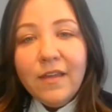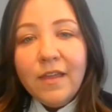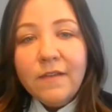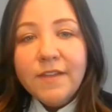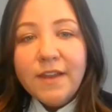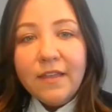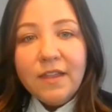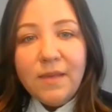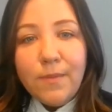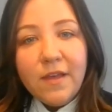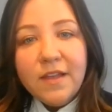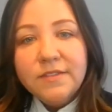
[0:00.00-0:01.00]
Infidelity
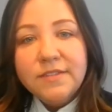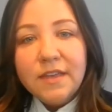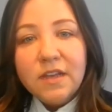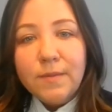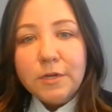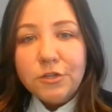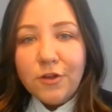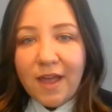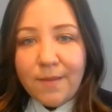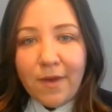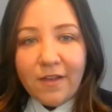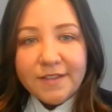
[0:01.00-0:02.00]
bonds and commercial
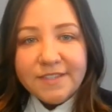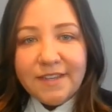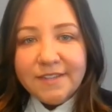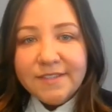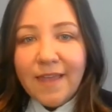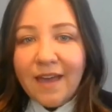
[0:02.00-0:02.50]
crime policies